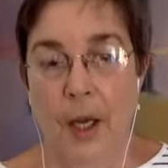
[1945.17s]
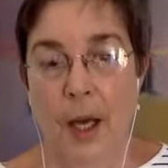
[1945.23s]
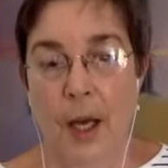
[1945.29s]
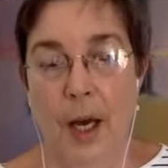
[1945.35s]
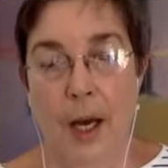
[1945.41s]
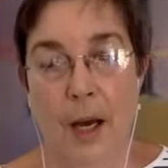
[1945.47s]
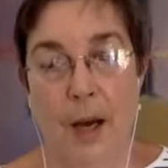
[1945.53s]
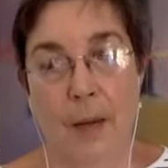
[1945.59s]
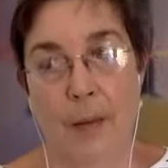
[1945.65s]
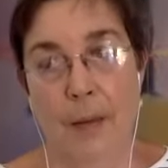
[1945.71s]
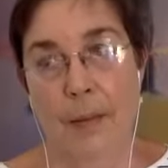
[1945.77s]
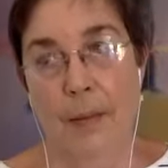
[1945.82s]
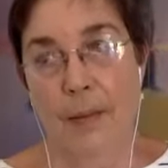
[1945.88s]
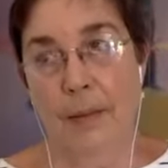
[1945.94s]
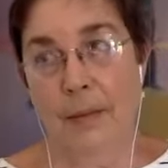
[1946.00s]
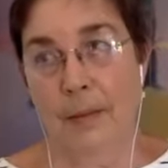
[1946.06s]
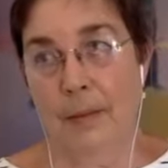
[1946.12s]

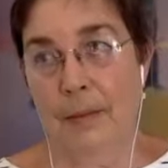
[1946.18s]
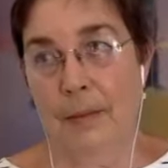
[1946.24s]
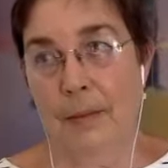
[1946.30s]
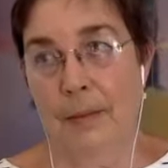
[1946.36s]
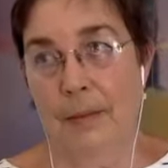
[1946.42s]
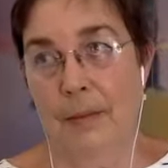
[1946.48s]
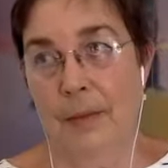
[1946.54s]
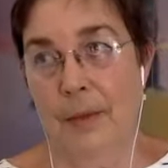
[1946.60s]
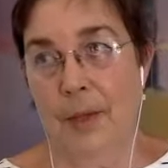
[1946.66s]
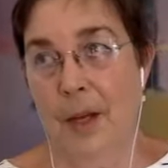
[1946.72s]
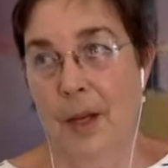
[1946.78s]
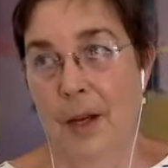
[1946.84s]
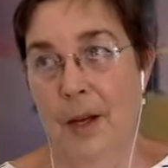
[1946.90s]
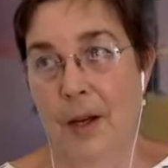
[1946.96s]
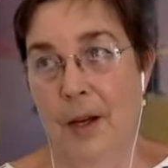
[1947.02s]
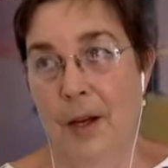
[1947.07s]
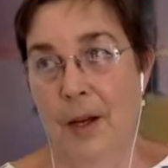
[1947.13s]
those
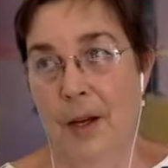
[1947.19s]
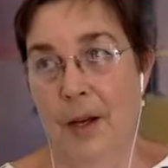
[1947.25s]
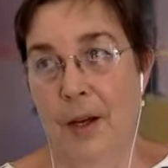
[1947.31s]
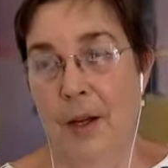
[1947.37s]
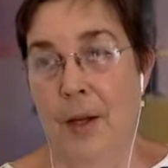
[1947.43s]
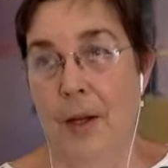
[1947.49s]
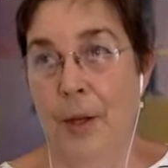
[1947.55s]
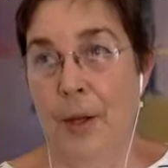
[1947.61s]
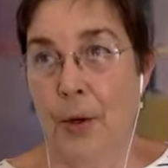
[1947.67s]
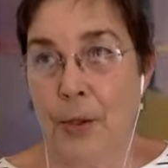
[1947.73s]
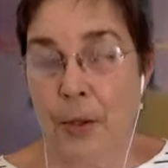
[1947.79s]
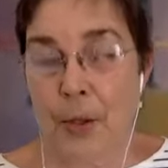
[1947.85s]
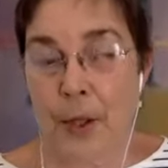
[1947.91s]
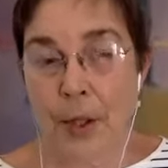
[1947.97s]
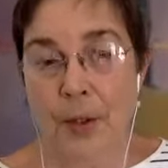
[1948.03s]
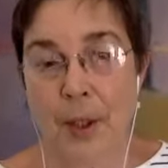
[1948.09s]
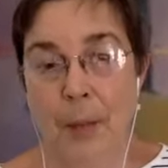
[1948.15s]

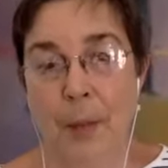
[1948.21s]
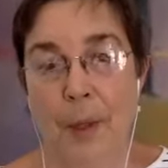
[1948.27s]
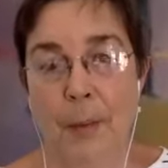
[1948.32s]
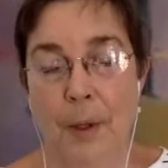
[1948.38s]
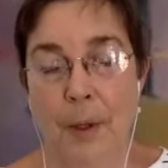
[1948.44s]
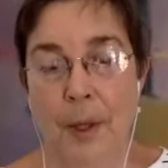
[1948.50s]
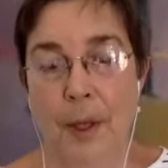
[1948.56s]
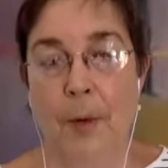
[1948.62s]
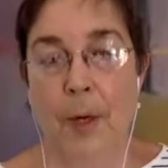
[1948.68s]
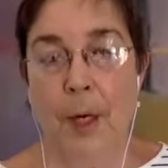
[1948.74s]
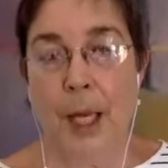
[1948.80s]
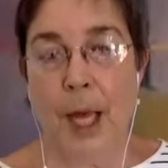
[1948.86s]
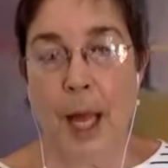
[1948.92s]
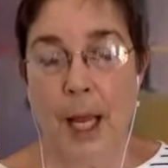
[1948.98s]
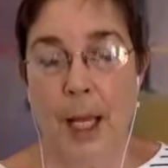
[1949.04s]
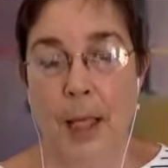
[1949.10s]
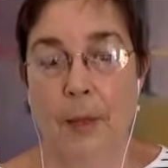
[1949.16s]
are the only people they want
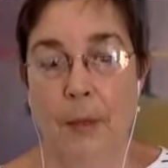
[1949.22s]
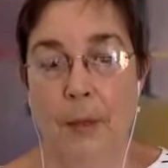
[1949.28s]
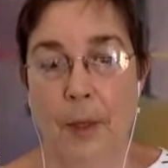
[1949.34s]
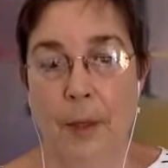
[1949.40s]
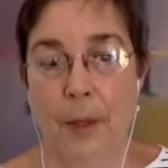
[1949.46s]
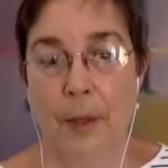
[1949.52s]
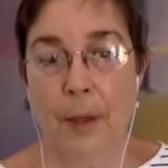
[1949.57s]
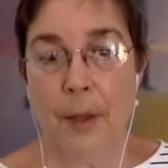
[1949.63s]
to hang with.